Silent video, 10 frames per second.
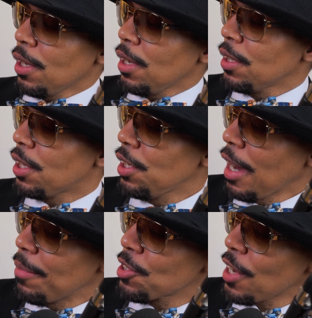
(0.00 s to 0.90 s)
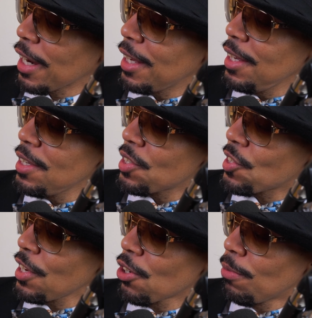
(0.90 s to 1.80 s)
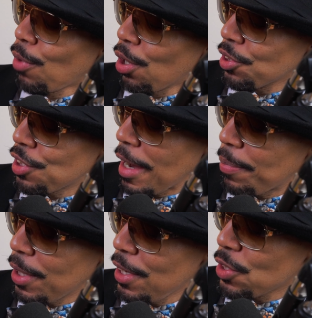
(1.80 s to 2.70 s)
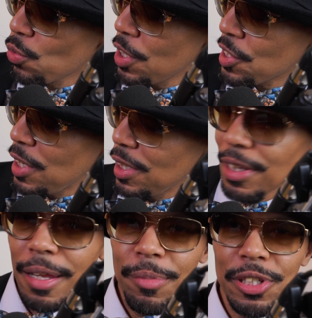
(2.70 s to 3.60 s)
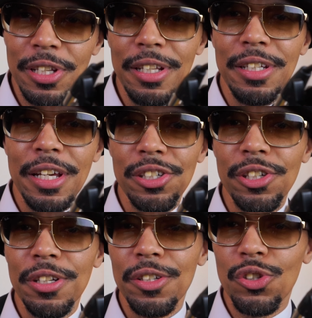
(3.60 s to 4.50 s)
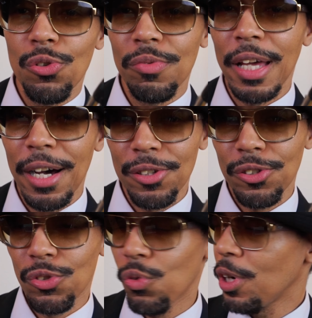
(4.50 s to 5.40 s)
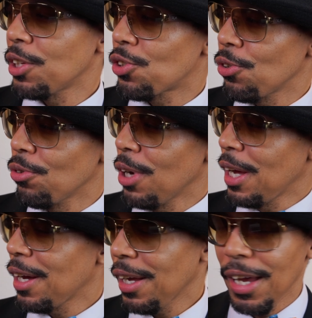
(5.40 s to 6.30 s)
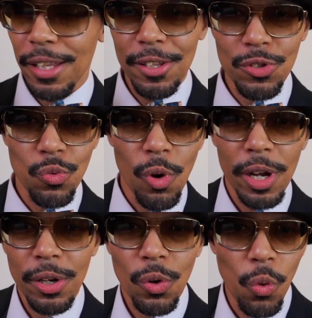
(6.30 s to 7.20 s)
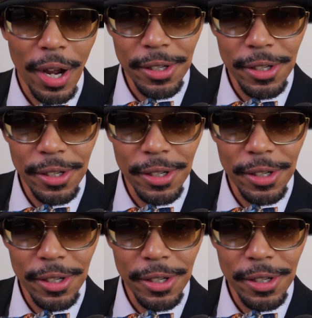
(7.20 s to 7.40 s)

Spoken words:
the Yamazaki Single Malt Japanese Whiskey Limited Edition 2022. Had this one quite